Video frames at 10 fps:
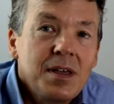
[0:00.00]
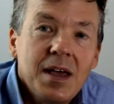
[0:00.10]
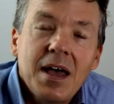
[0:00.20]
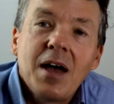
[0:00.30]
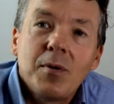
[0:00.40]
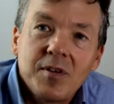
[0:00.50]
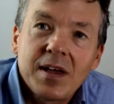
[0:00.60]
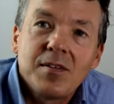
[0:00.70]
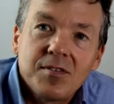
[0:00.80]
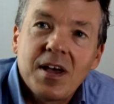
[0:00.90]
Yeah, we're
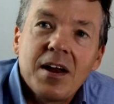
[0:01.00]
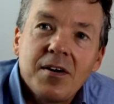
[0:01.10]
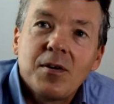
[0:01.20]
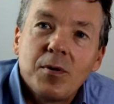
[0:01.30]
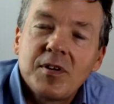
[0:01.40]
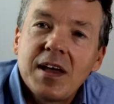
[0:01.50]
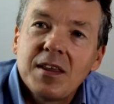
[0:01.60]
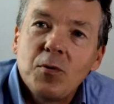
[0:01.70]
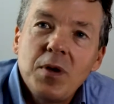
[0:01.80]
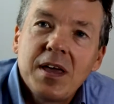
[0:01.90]
taking
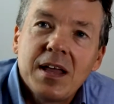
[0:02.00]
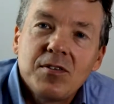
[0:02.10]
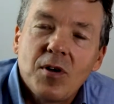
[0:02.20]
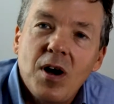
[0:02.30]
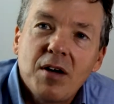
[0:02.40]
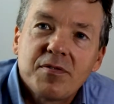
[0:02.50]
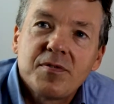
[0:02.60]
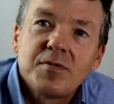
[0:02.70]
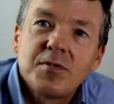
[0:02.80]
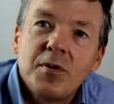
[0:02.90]
the weekends
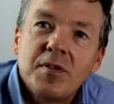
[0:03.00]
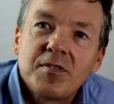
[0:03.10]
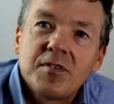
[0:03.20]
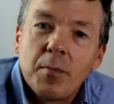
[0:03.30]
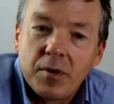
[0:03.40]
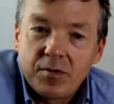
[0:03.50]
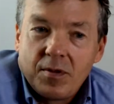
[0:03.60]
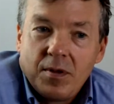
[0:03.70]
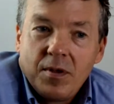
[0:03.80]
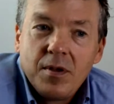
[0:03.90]
off during the summer.
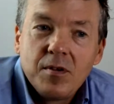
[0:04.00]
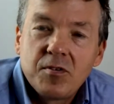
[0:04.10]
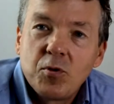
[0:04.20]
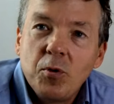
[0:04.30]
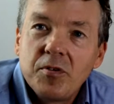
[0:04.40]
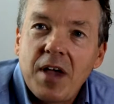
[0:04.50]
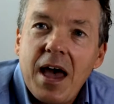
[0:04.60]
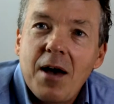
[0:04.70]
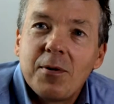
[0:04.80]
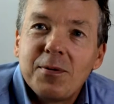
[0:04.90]
School's
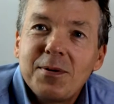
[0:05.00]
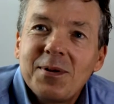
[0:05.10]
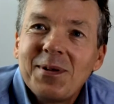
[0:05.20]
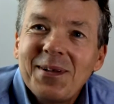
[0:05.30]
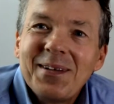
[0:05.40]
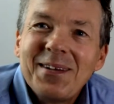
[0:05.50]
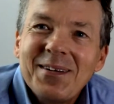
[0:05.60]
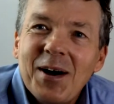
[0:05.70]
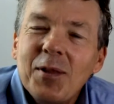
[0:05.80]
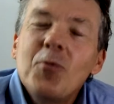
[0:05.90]
out
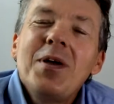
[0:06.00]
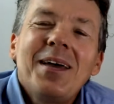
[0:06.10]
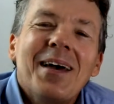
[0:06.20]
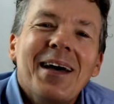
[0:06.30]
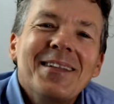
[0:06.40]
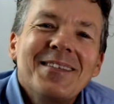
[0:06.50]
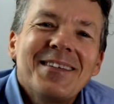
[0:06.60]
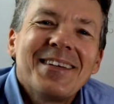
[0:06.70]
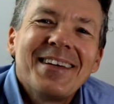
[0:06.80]
on the weekends.